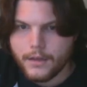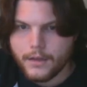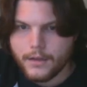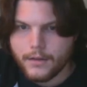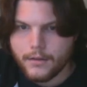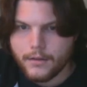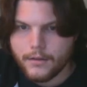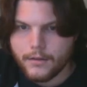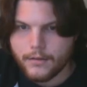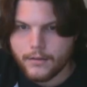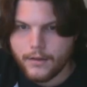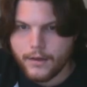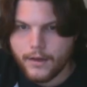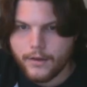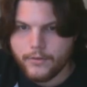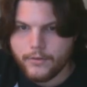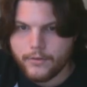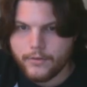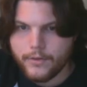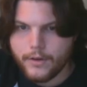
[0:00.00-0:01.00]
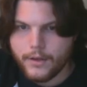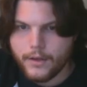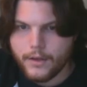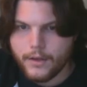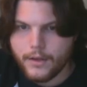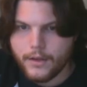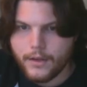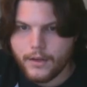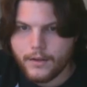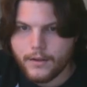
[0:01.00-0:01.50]
This has a
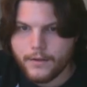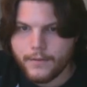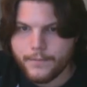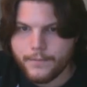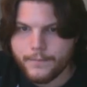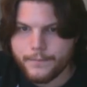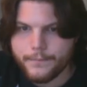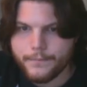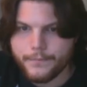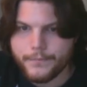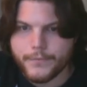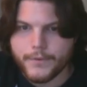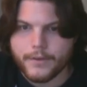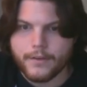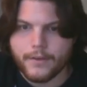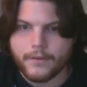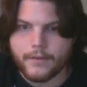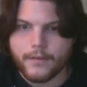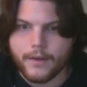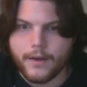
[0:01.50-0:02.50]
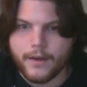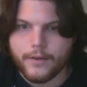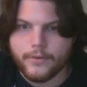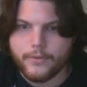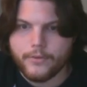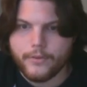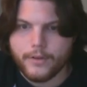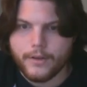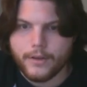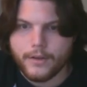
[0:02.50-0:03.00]
hydrogen. This has a
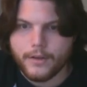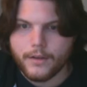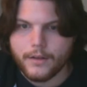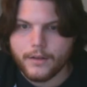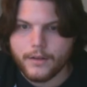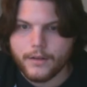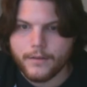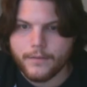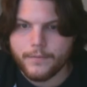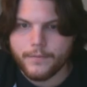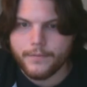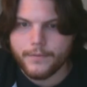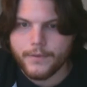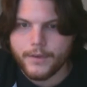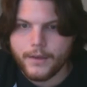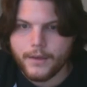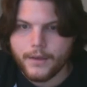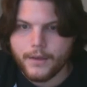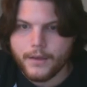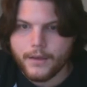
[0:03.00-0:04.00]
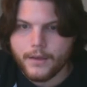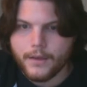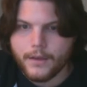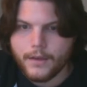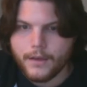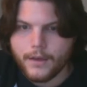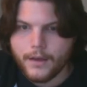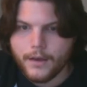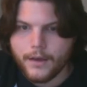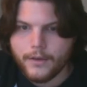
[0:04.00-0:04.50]
hydrogen.
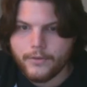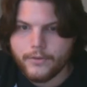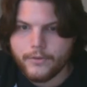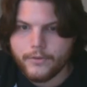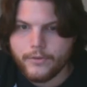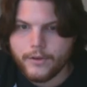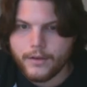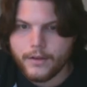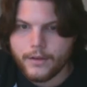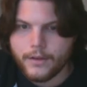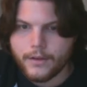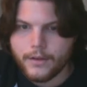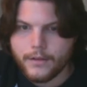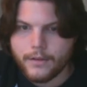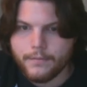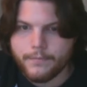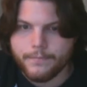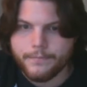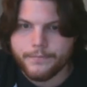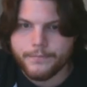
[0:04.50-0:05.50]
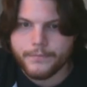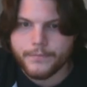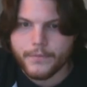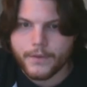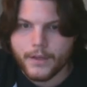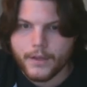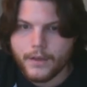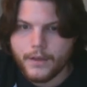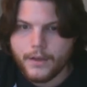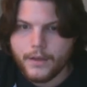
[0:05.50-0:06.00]

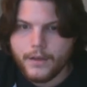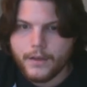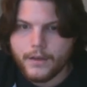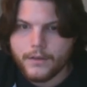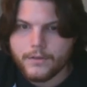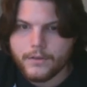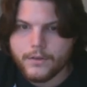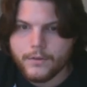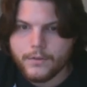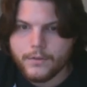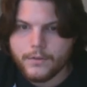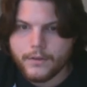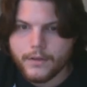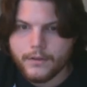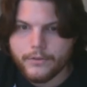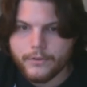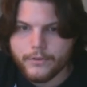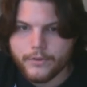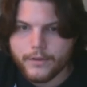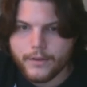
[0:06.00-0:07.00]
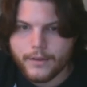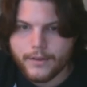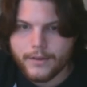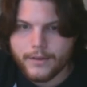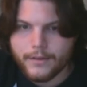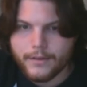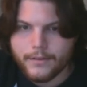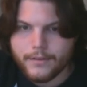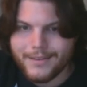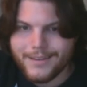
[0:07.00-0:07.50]
Hydrogen. So the interesting
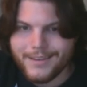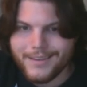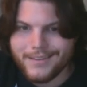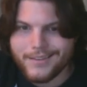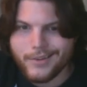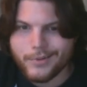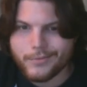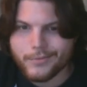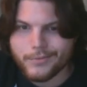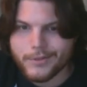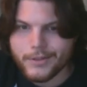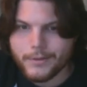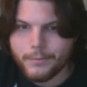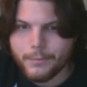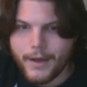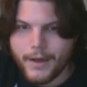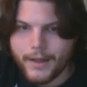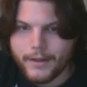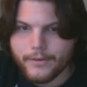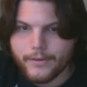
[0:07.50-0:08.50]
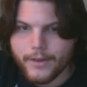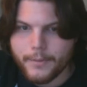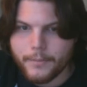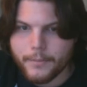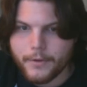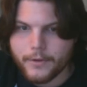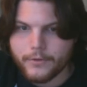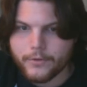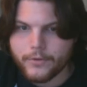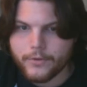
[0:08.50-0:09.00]
thing is these don't really matter that
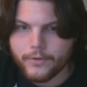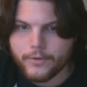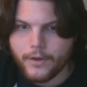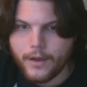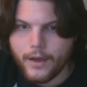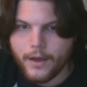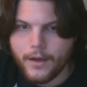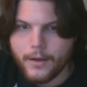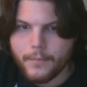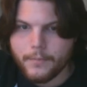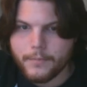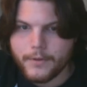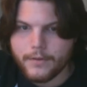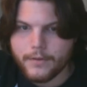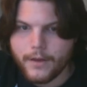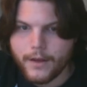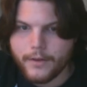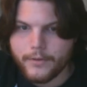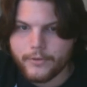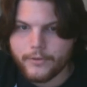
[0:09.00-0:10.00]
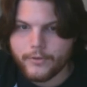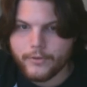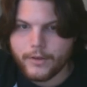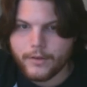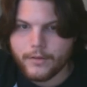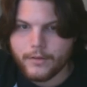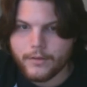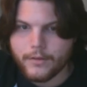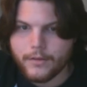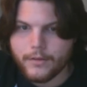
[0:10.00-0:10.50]
much, these
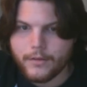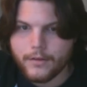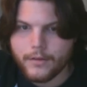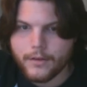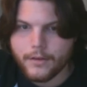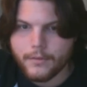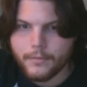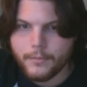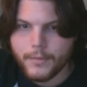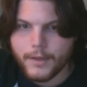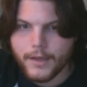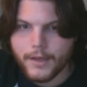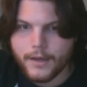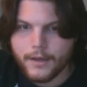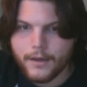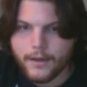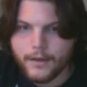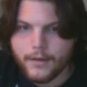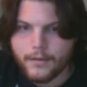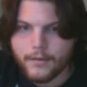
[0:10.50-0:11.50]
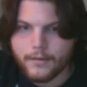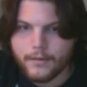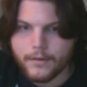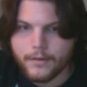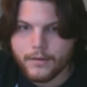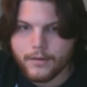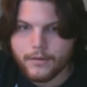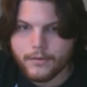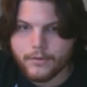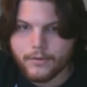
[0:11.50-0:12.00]
hydrogens, because
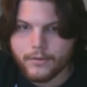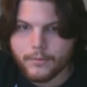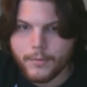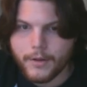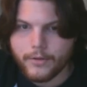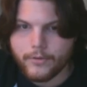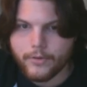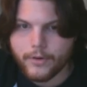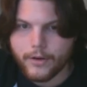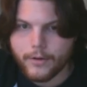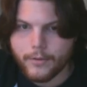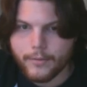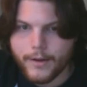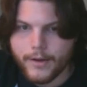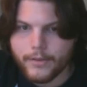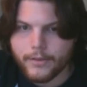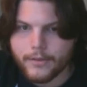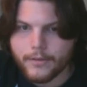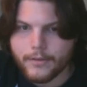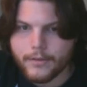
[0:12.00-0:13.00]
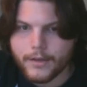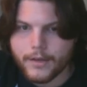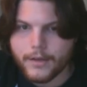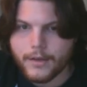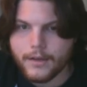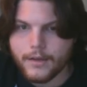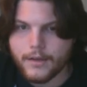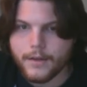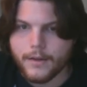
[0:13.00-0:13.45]
since they're symmetric around this thing,